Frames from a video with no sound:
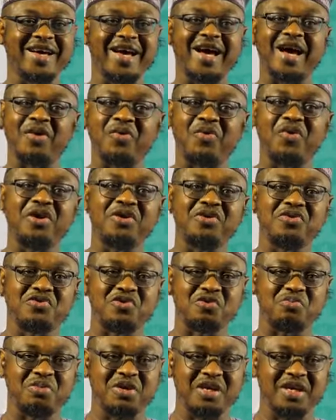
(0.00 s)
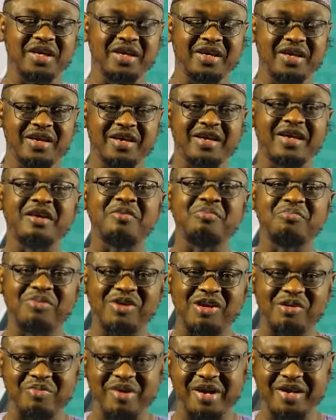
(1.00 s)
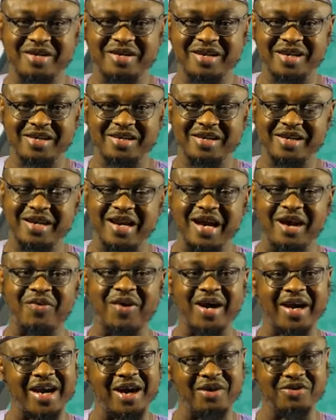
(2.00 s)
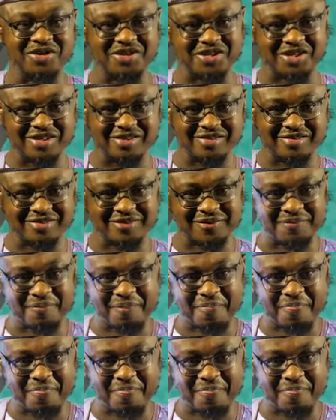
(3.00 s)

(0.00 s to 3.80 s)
are going to be implemented in our countries.